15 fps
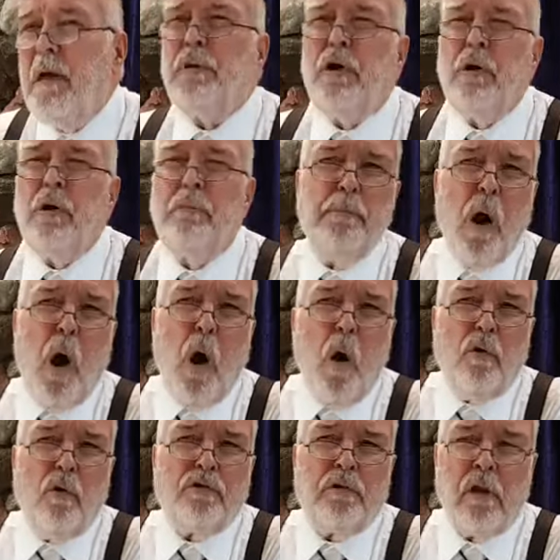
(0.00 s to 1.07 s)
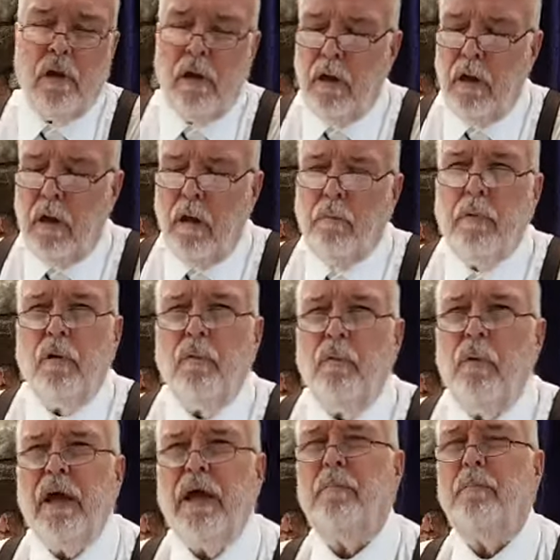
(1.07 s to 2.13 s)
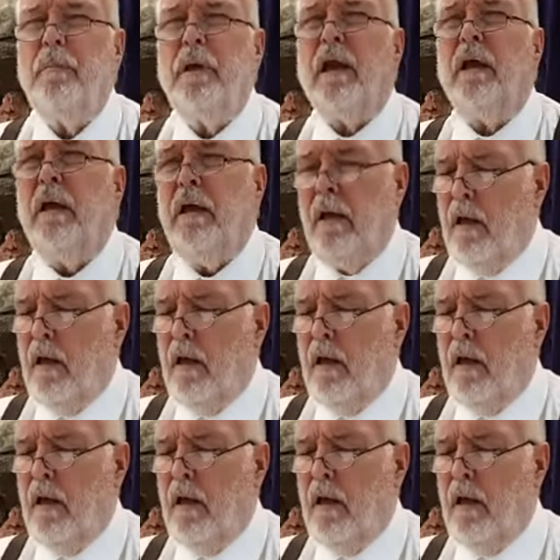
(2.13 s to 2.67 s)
could be boast. But wait a minute.